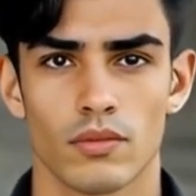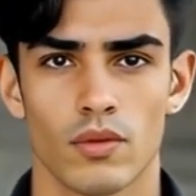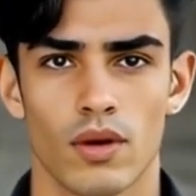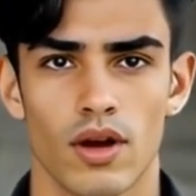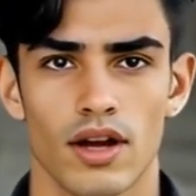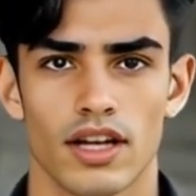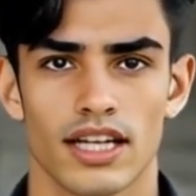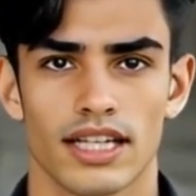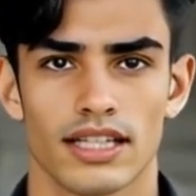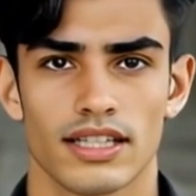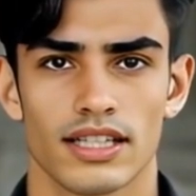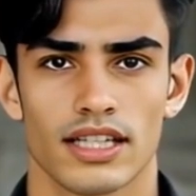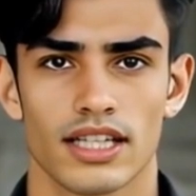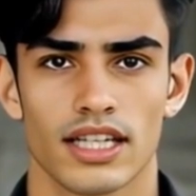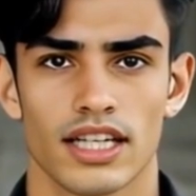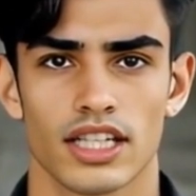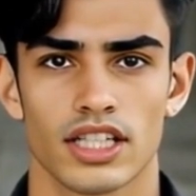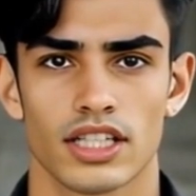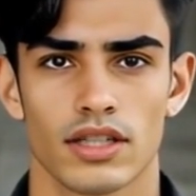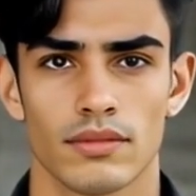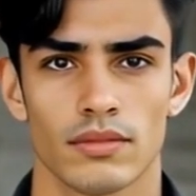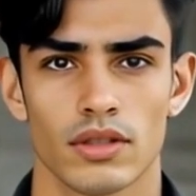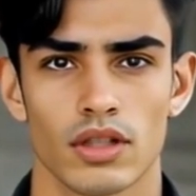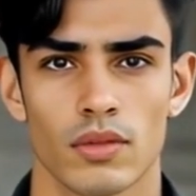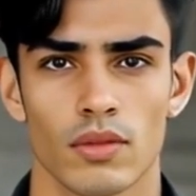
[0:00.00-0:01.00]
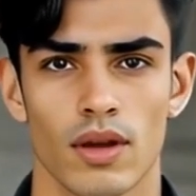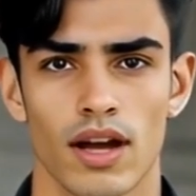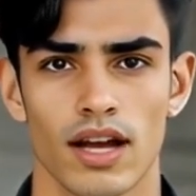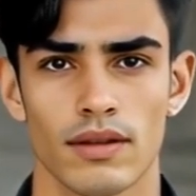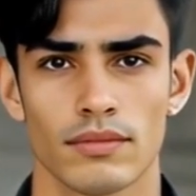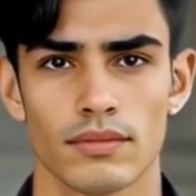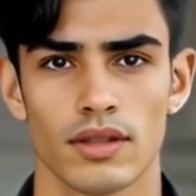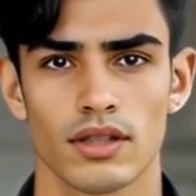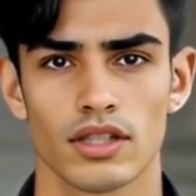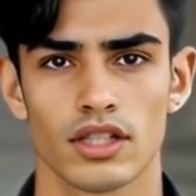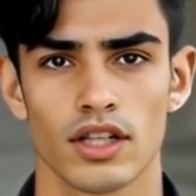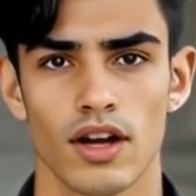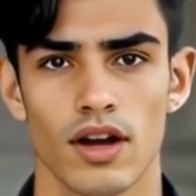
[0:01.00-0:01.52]
morning to new
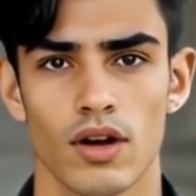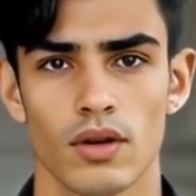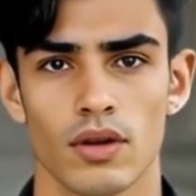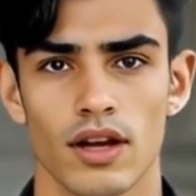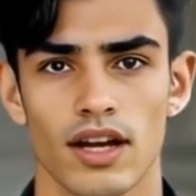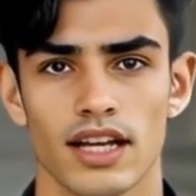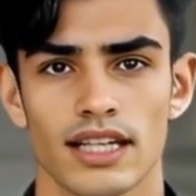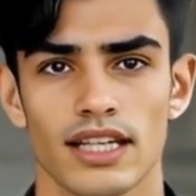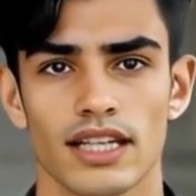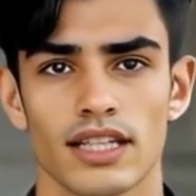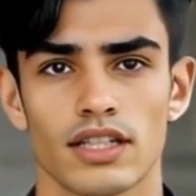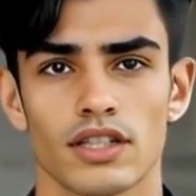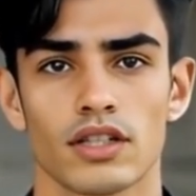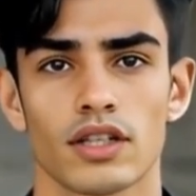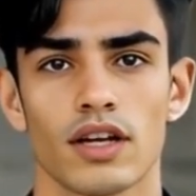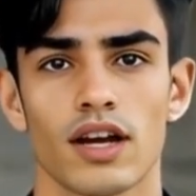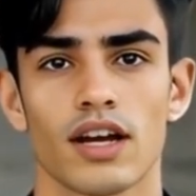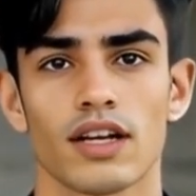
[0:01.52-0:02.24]
subscribers already in your